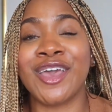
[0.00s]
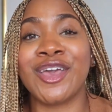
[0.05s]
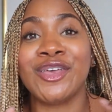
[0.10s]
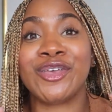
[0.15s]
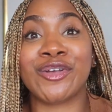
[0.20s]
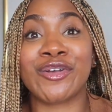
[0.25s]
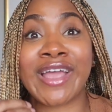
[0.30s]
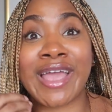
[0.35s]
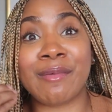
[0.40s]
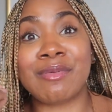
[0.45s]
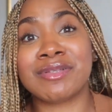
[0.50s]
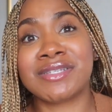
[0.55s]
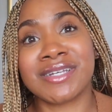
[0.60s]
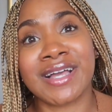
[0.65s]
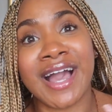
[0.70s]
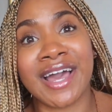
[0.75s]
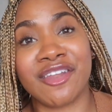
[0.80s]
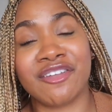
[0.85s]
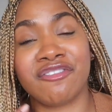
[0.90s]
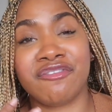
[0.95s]
you're able to
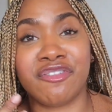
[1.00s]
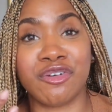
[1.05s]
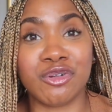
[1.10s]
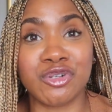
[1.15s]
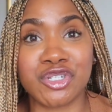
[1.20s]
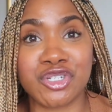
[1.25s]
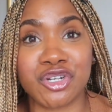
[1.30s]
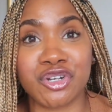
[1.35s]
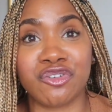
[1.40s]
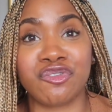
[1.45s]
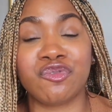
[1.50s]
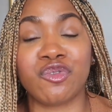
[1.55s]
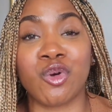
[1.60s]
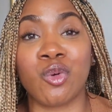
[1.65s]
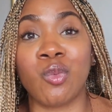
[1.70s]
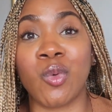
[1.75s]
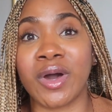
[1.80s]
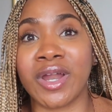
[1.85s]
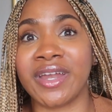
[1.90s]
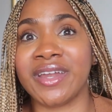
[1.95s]
kind of filter for
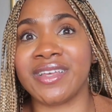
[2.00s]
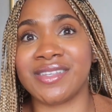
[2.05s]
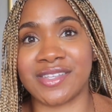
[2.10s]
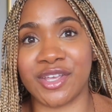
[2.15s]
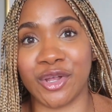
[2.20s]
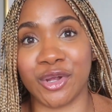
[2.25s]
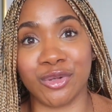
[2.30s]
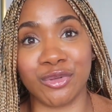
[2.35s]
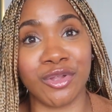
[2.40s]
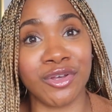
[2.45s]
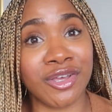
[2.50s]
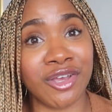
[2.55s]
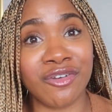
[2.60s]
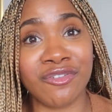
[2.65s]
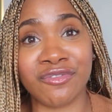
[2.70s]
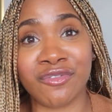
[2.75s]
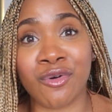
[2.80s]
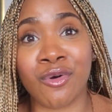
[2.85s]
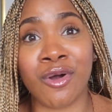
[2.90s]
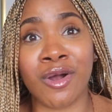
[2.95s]
what it is that you're looking
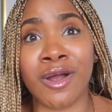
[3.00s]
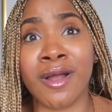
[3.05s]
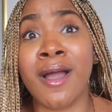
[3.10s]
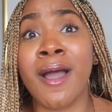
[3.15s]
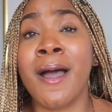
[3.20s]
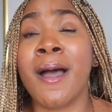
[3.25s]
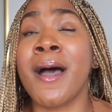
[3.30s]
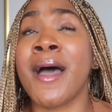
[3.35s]
for.